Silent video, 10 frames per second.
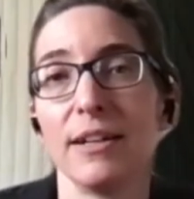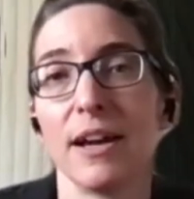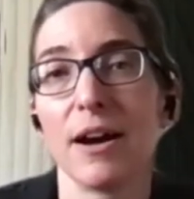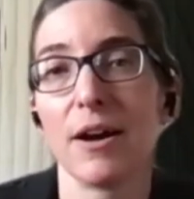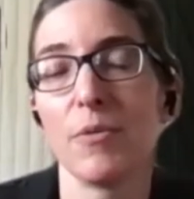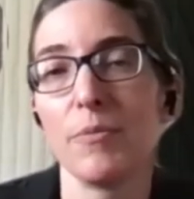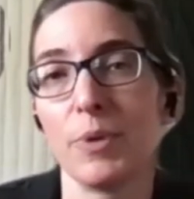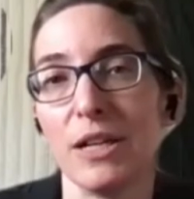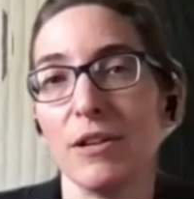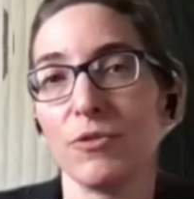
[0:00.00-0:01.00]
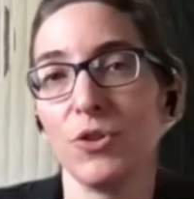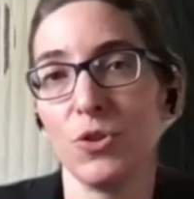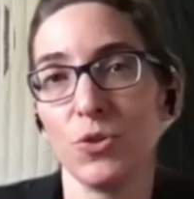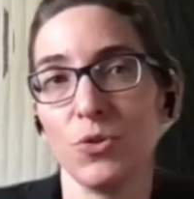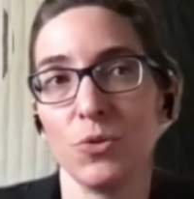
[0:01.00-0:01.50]
Mm-hmm. Um, but if
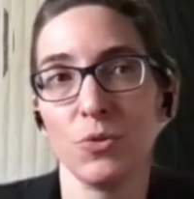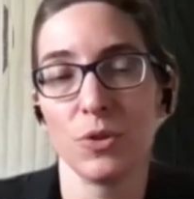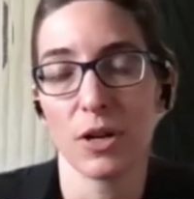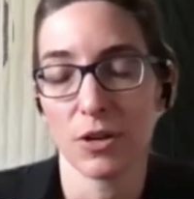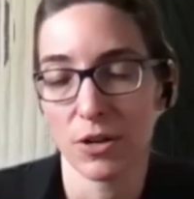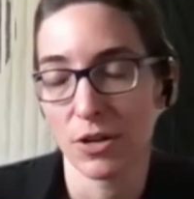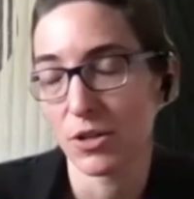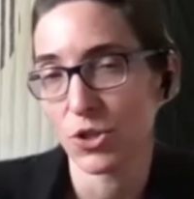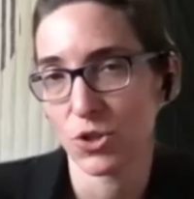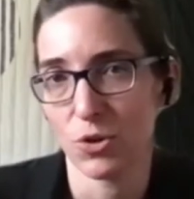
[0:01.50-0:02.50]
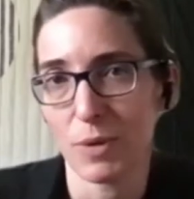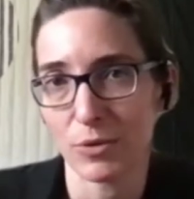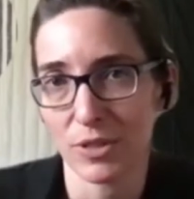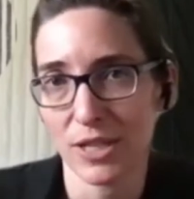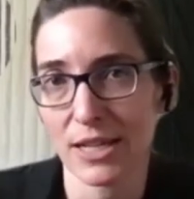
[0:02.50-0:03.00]
you are concerned
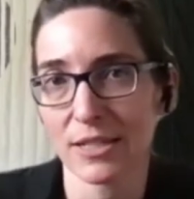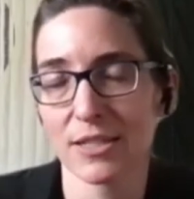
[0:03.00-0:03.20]
about ticks,